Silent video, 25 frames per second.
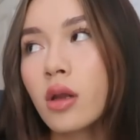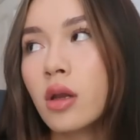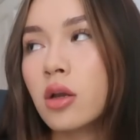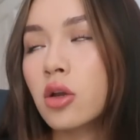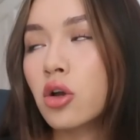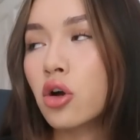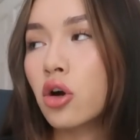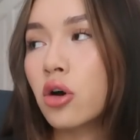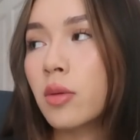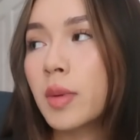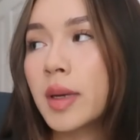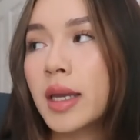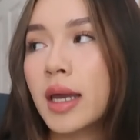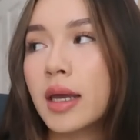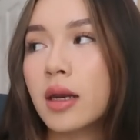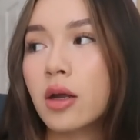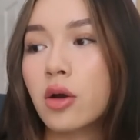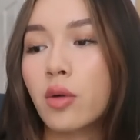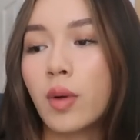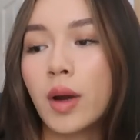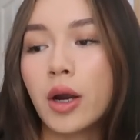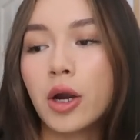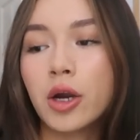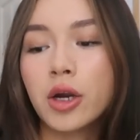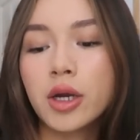Call me an
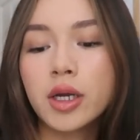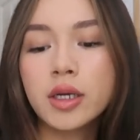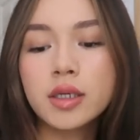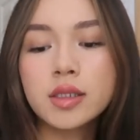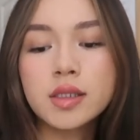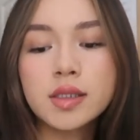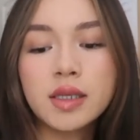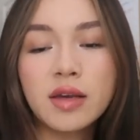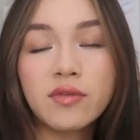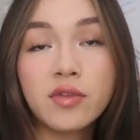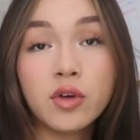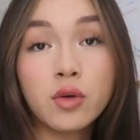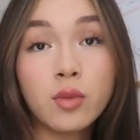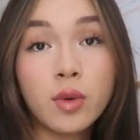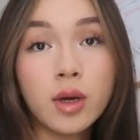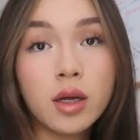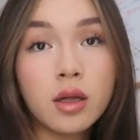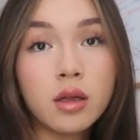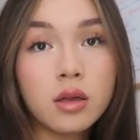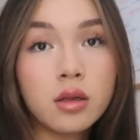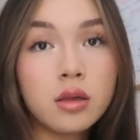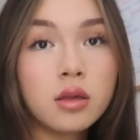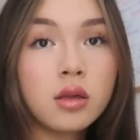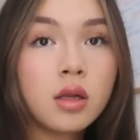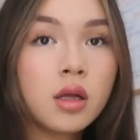Aquarius, if you
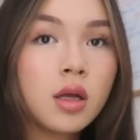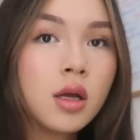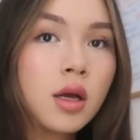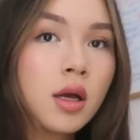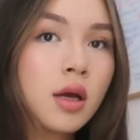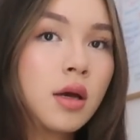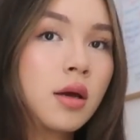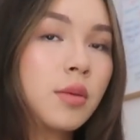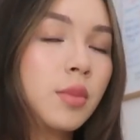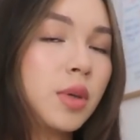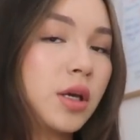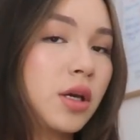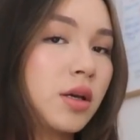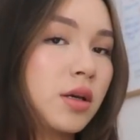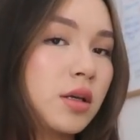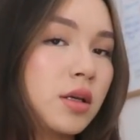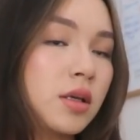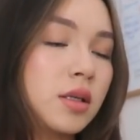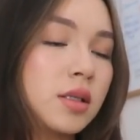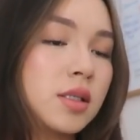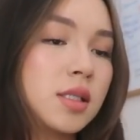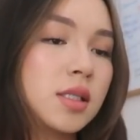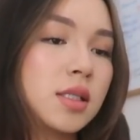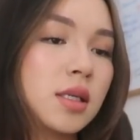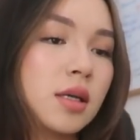will,
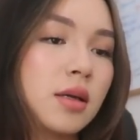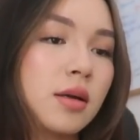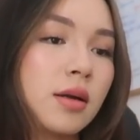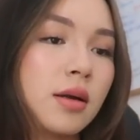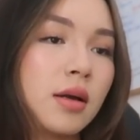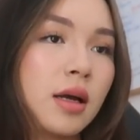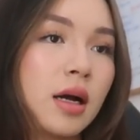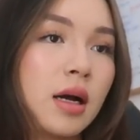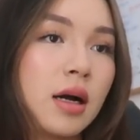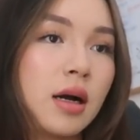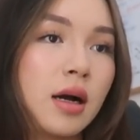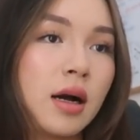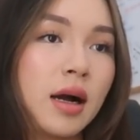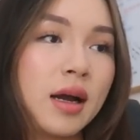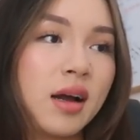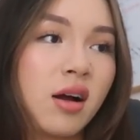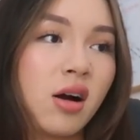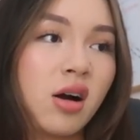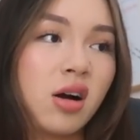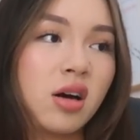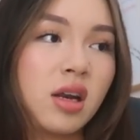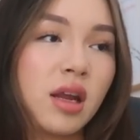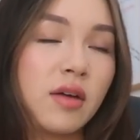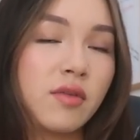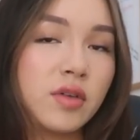because I
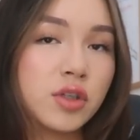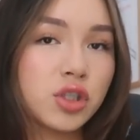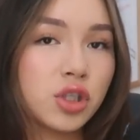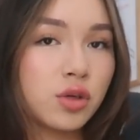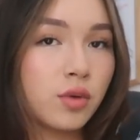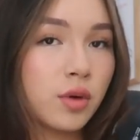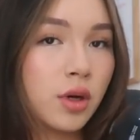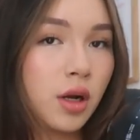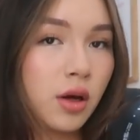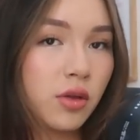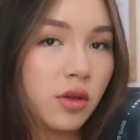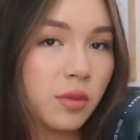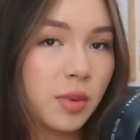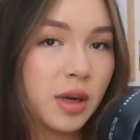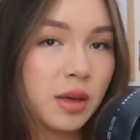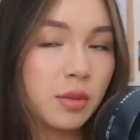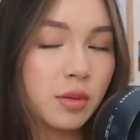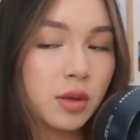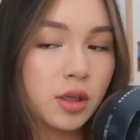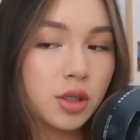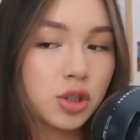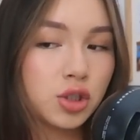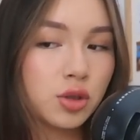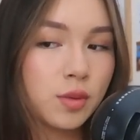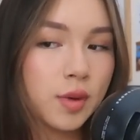can't ever do what other
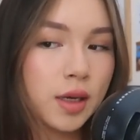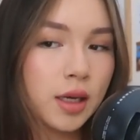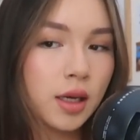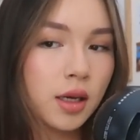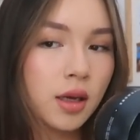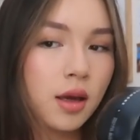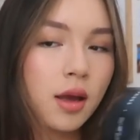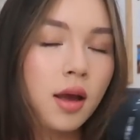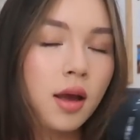people are doing.